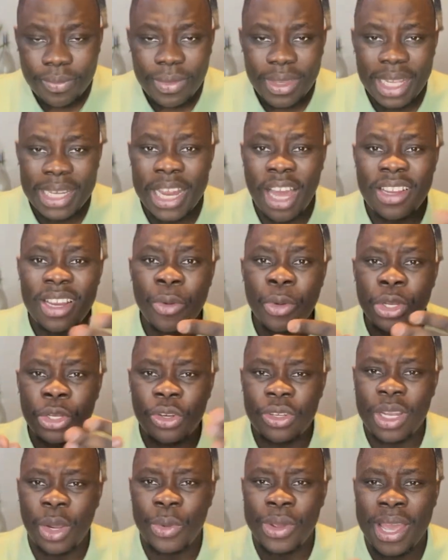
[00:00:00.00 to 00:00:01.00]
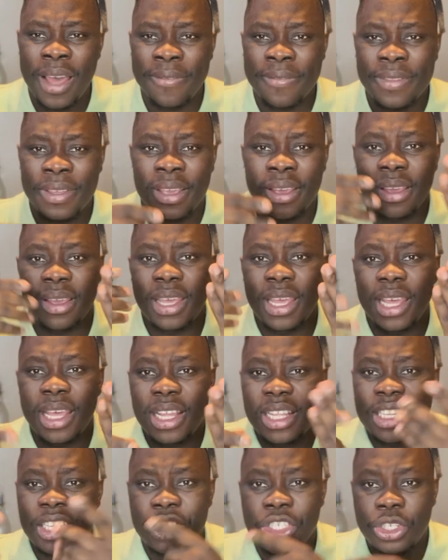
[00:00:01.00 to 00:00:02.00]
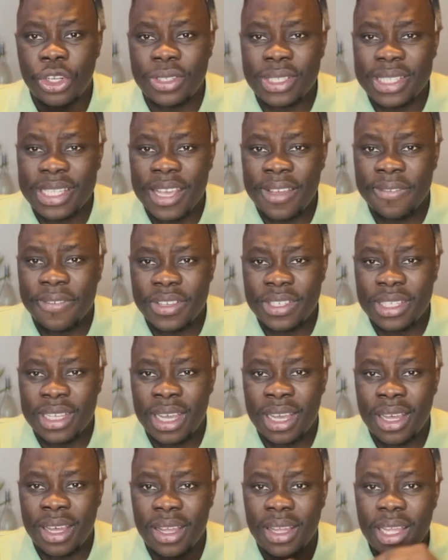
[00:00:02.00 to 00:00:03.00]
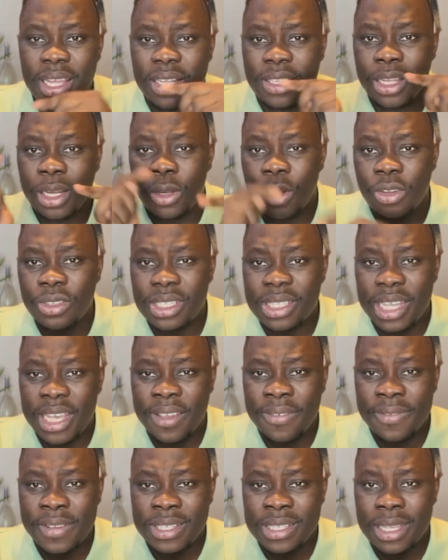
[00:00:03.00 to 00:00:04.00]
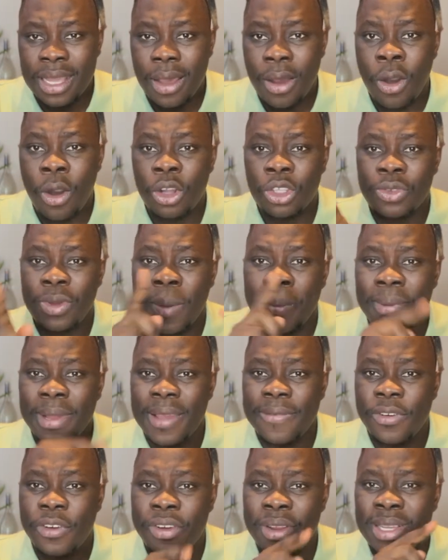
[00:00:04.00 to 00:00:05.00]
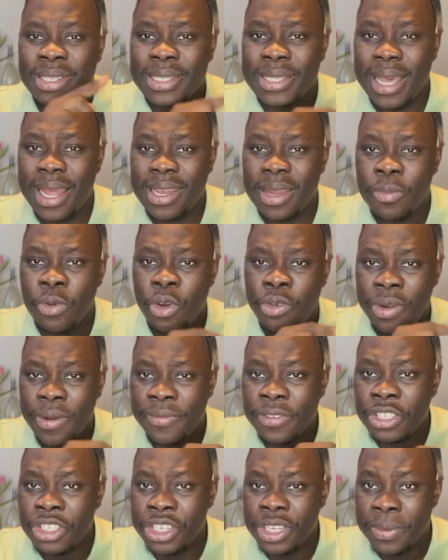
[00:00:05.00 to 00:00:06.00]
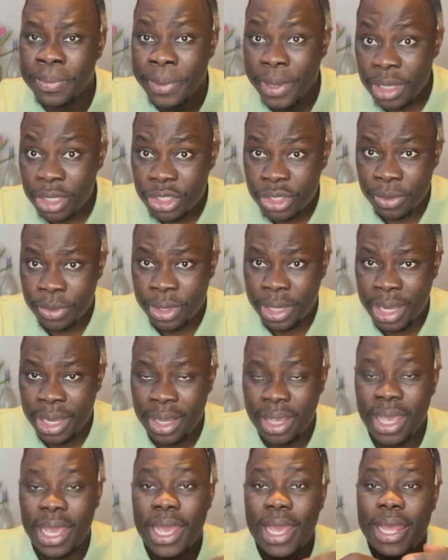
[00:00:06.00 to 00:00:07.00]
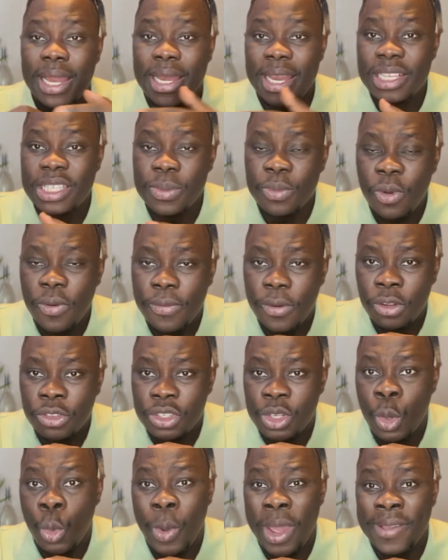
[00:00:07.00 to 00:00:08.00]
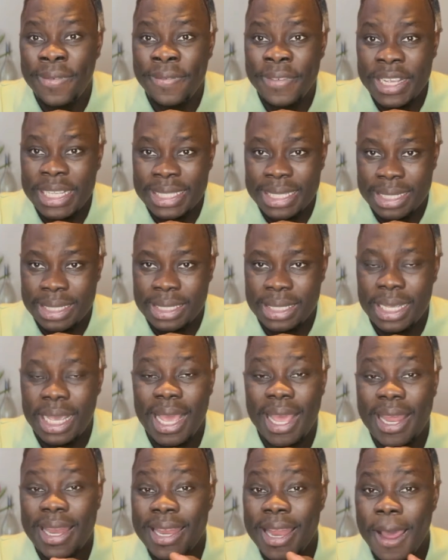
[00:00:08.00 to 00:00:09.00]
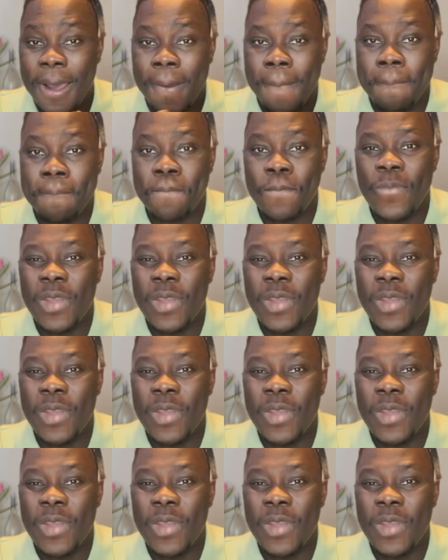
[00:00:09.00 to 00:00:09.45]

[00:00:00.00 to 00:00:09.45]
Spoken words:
that we know that we have the short stay visa, the long stay visa, or to apply for an asylum or refugee in Belgium, okay, let's move on to the work visas. Now,